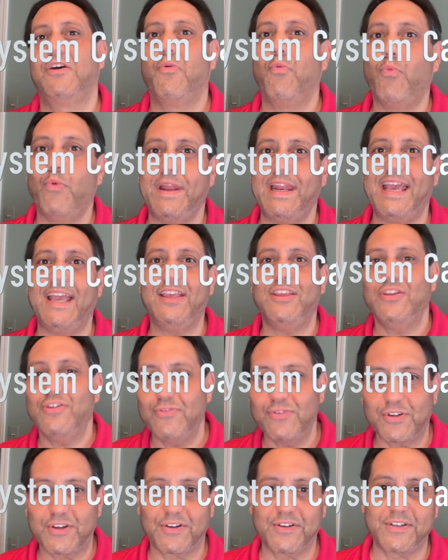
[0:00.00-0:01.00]
When a
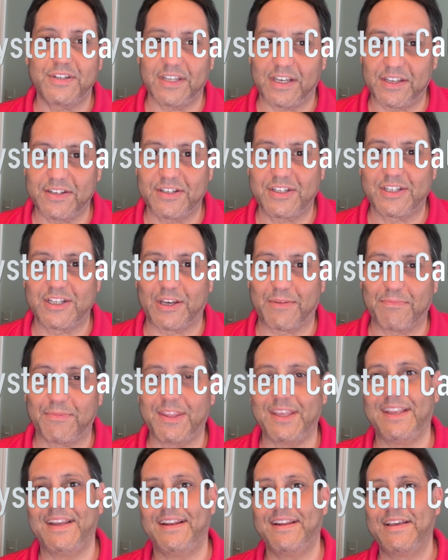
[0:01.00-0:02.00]
user does
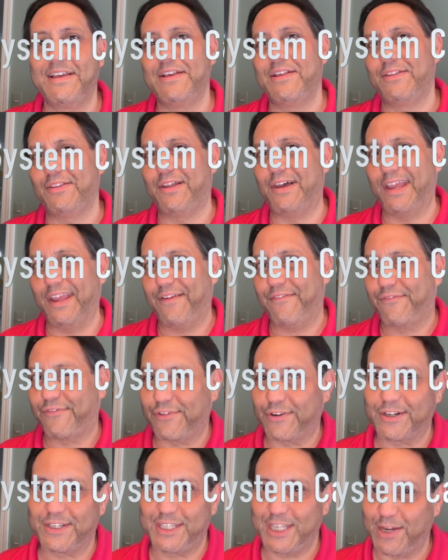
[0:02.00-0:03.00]
something, like,
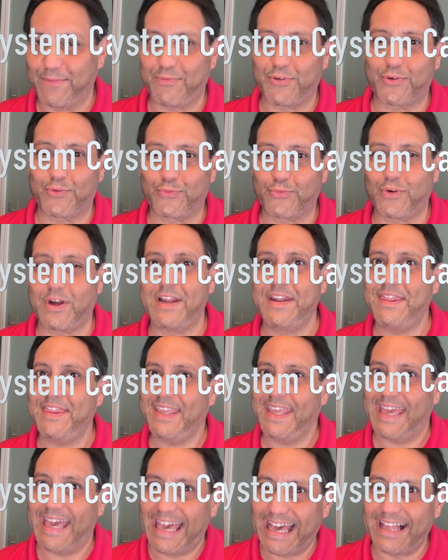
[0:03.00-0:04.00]
for example, run
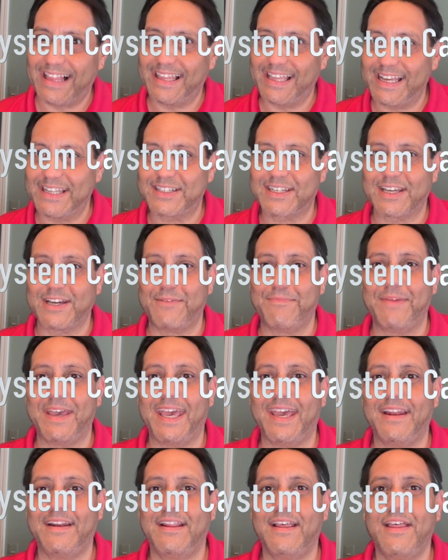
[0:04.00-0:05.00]
the ls
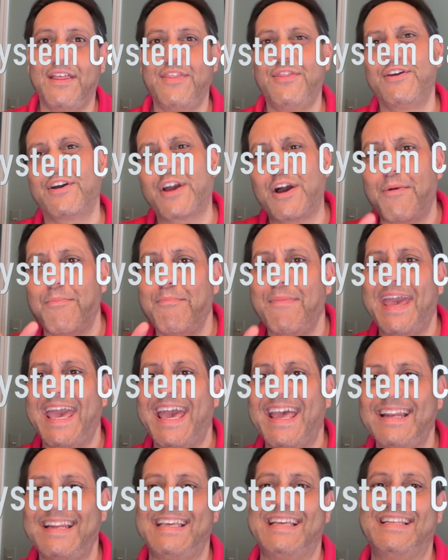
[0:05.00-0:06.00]
command, the
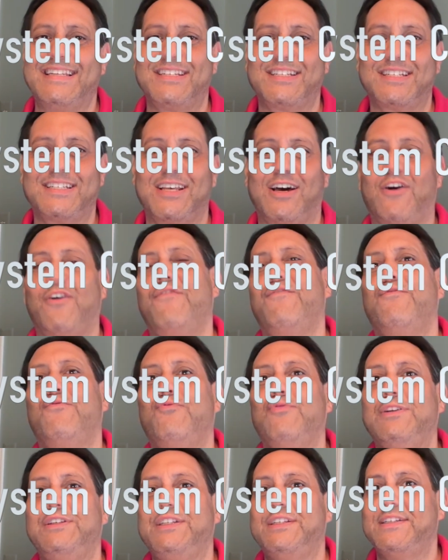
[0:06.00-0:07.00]
command itself,
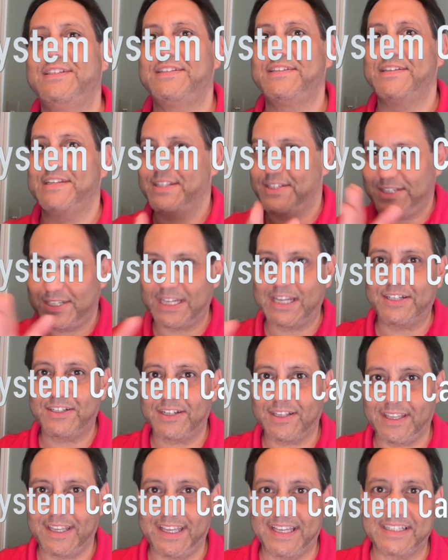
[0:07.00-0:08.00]
which is
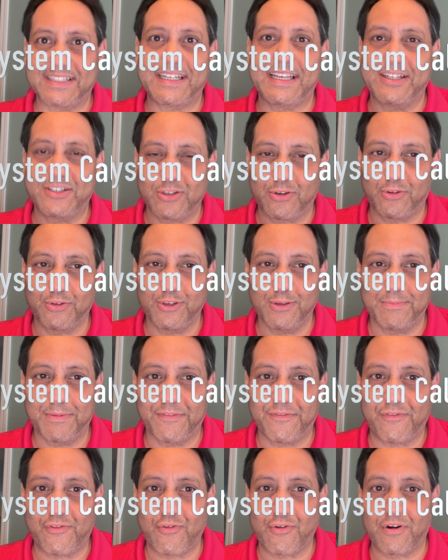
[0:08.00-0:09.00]
essentially, as I told you
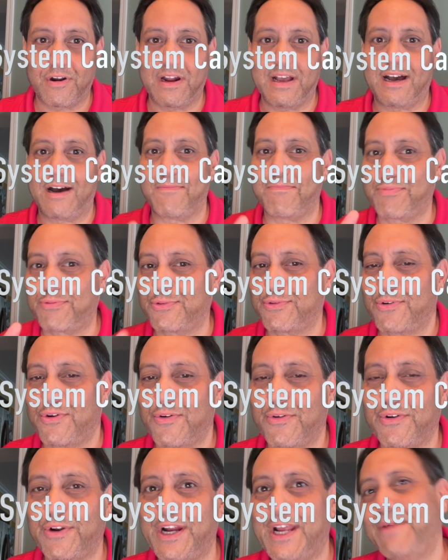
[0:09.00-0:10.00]
before, a
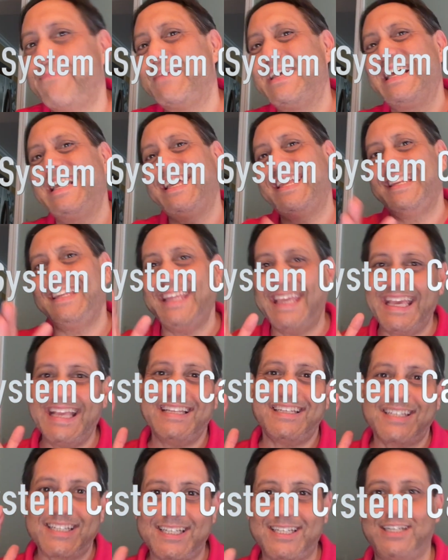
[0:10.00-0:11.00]
program,
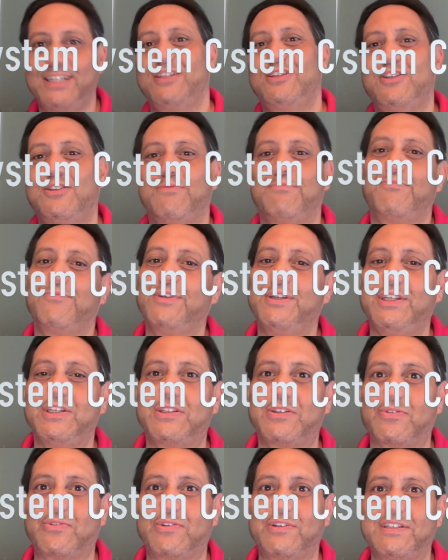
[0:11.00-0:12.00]
needs system
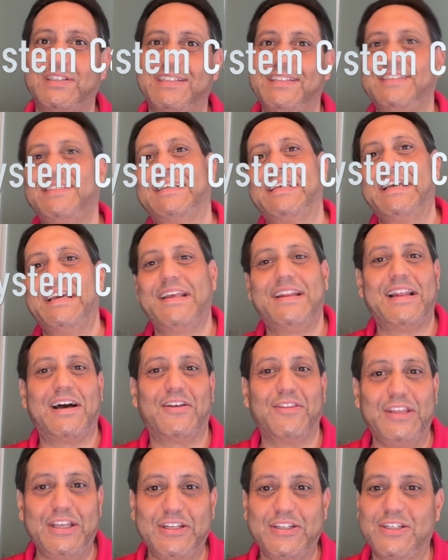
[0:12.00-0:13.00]
resources.
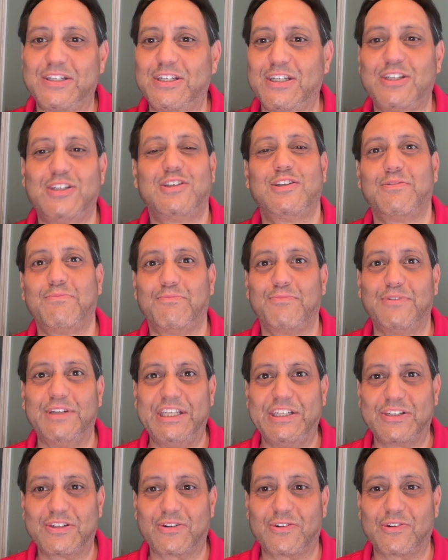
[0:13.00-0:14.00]
Now, these system
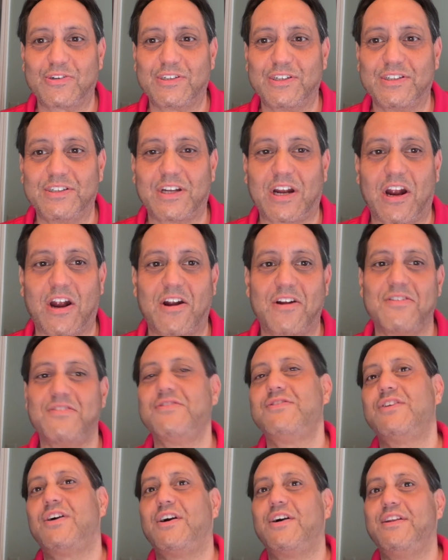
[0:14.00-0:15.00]
resources
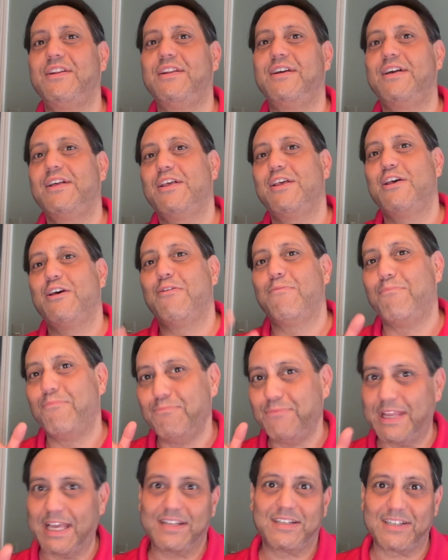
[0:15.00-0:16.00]
aren't done
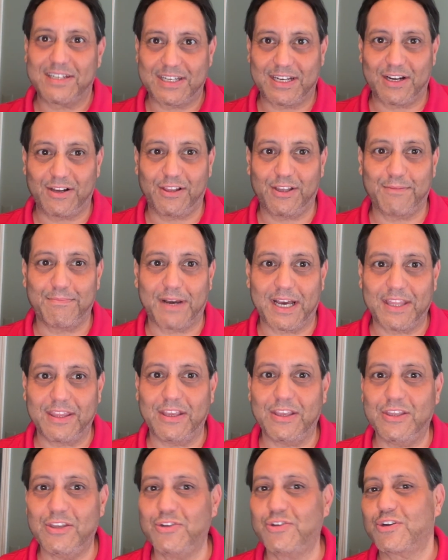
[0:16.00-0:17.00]
necessarily by
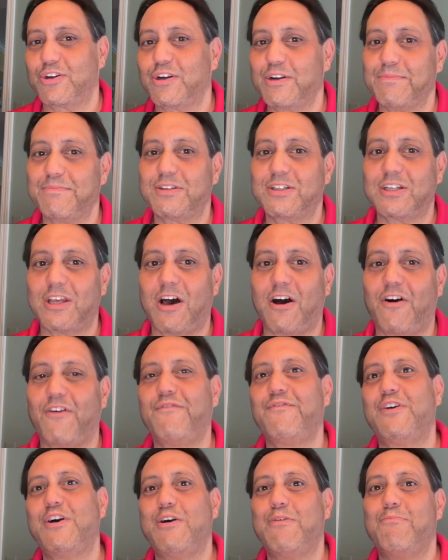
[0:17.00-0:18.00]
the user
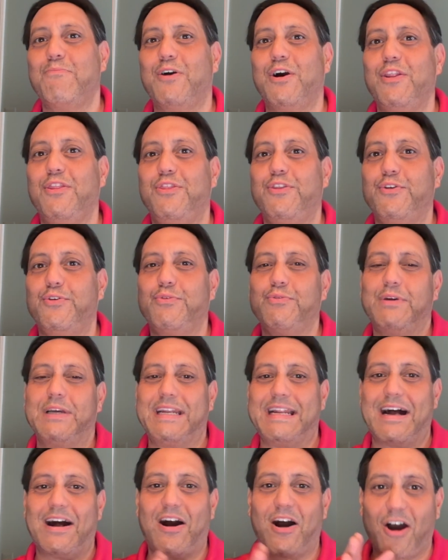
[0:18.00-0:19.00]
himself, but through
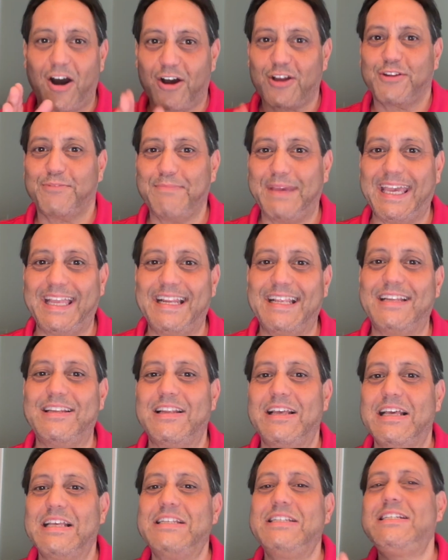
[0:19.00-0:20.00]
an
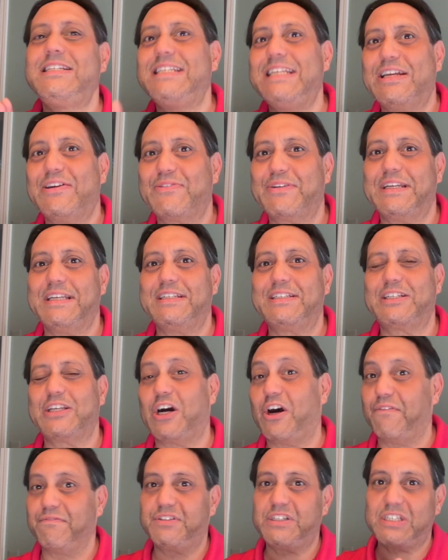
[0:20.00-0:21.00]
automated series
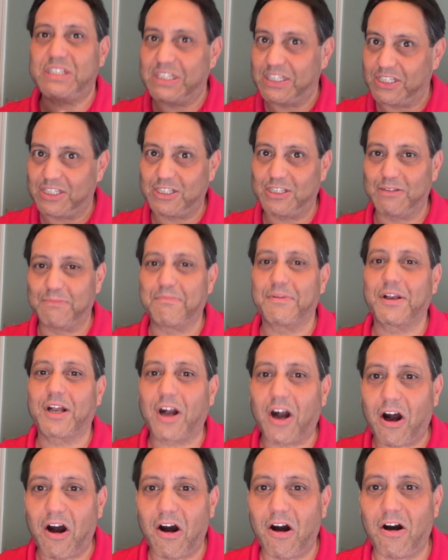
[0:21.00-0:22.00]
of system
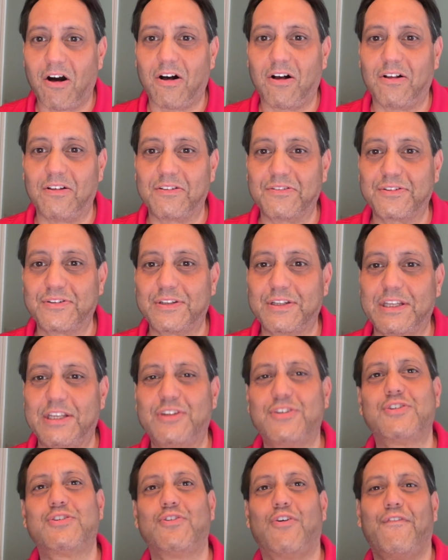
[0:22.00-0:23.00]
calls.
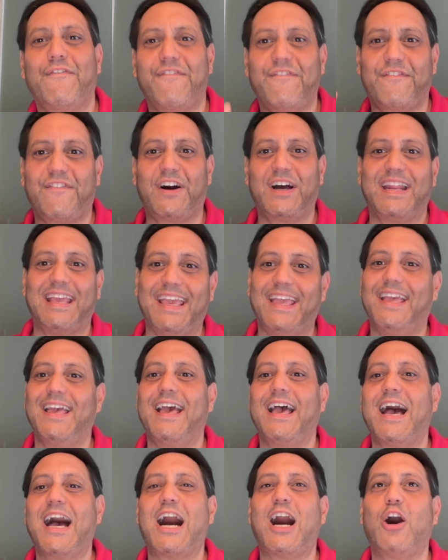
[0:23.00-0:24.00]
It's so funny
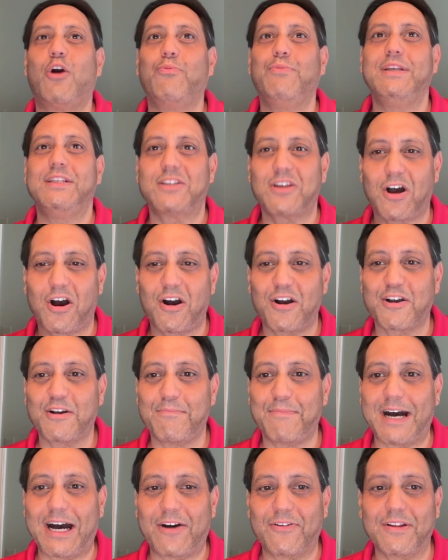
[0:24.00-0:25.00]
how we talk
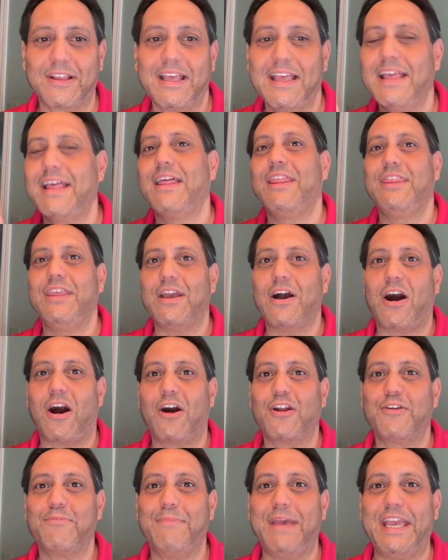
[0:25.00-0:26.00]
about the
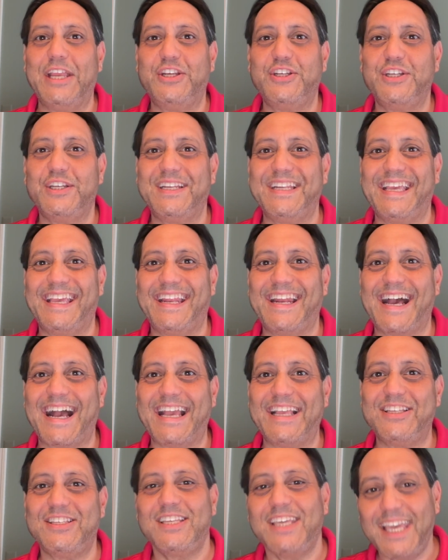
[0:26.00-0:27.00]
automation in
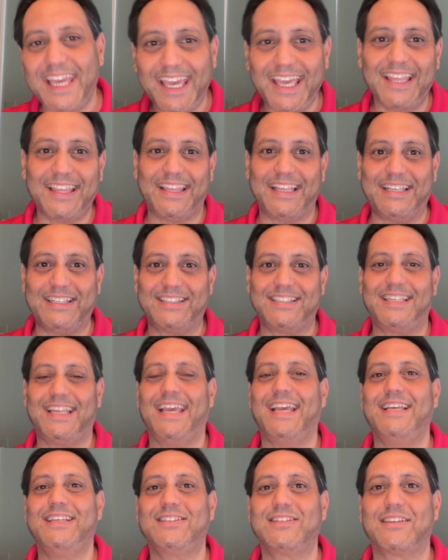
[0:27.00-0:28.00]
IT these
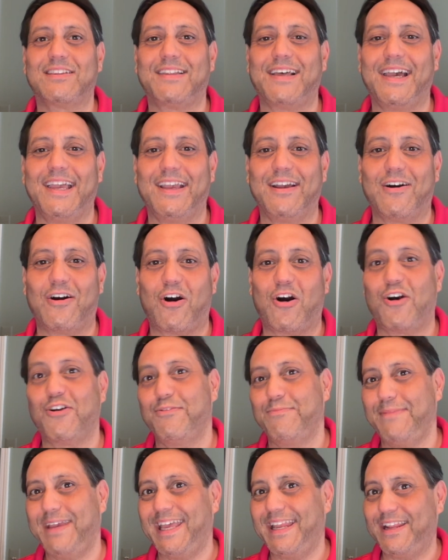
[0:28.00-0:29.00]
days, like
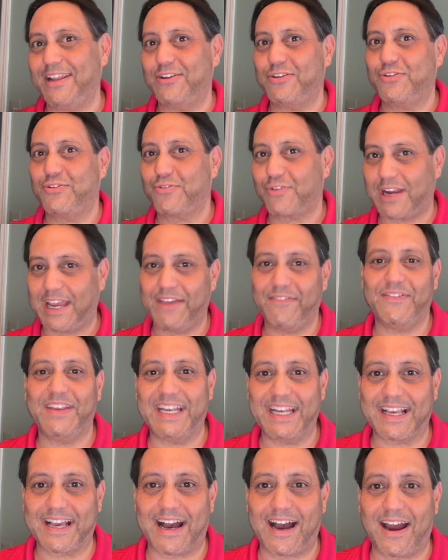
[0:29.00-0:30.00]
automated
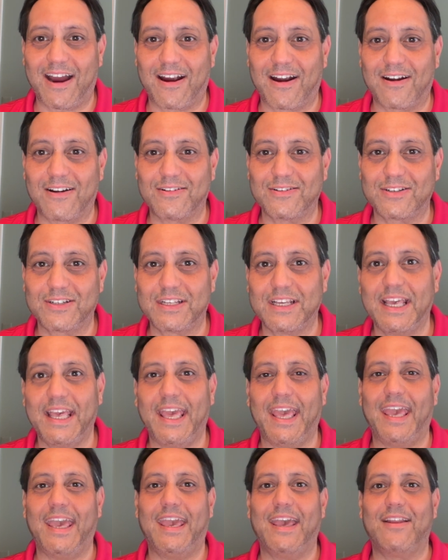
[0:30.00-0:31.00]
driving cars
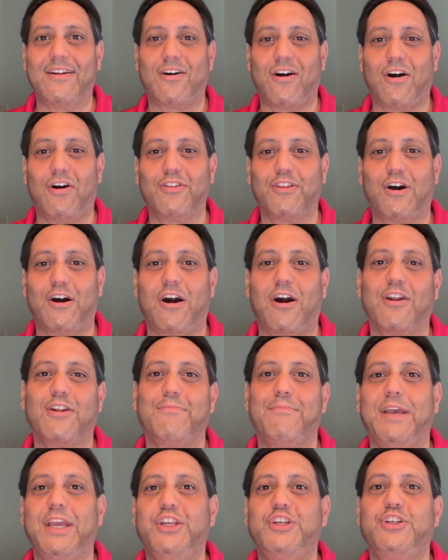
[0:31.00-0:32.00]
and all the
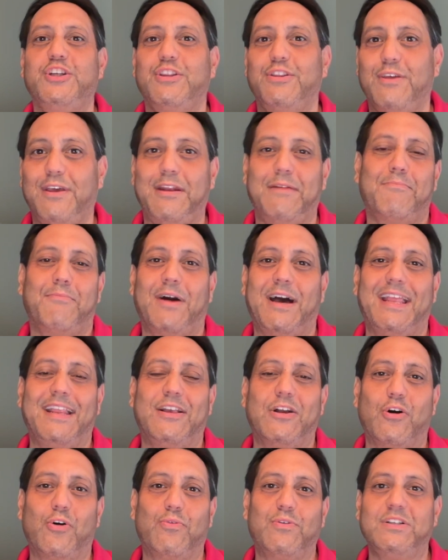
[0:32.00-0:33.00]
automation that might
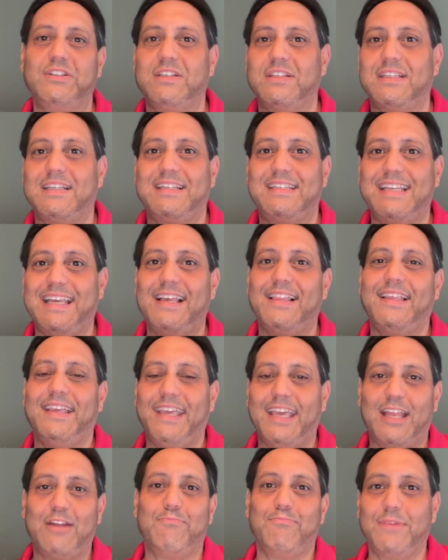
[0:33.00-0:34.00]
go into the
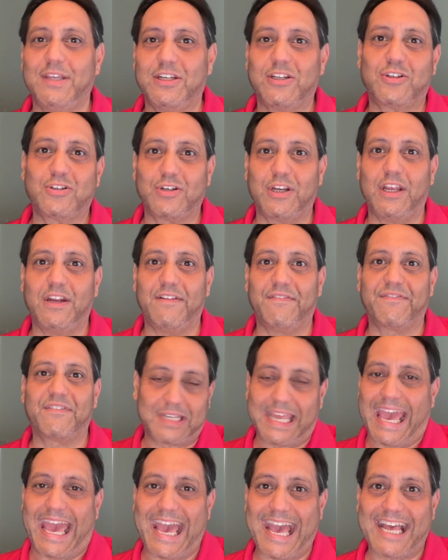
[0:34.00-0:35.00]
daily administrative
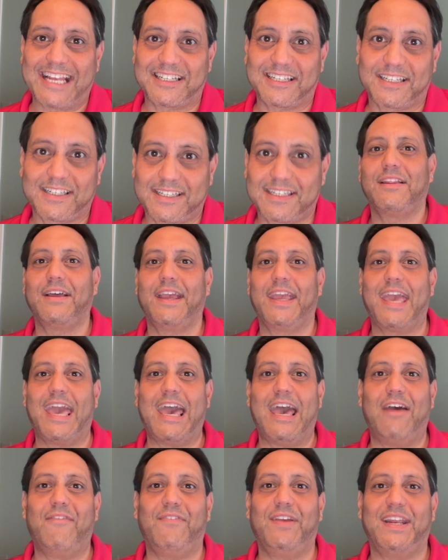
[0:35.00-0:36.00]
tasks, like
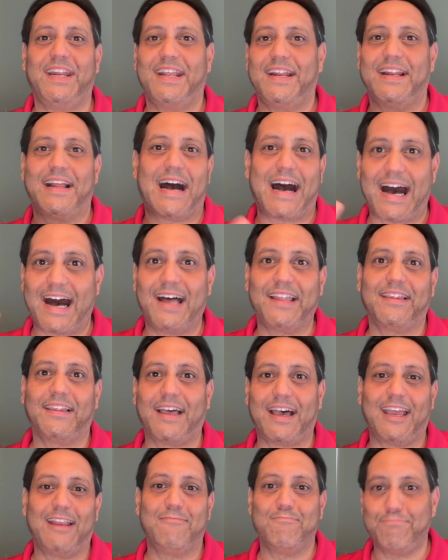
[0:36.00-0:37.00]
having an
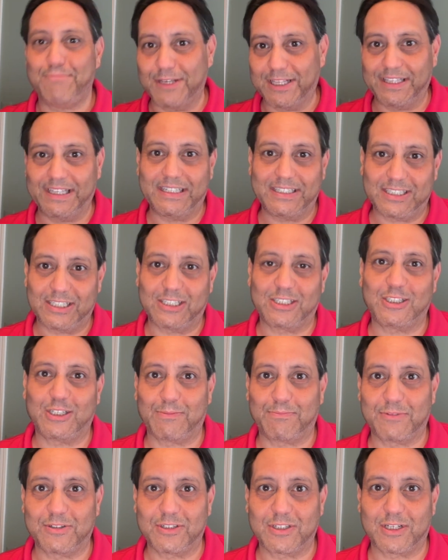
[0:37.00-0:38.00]
online billing
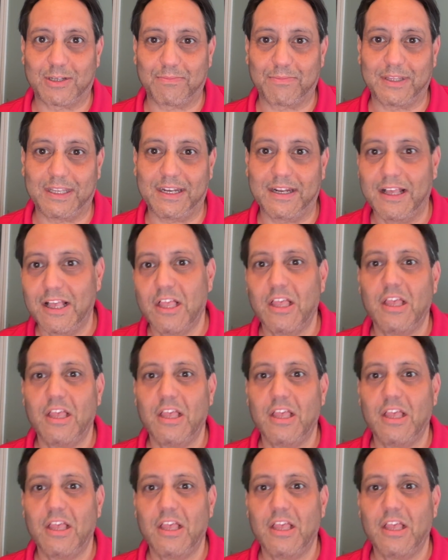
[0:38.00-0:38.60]
system or something.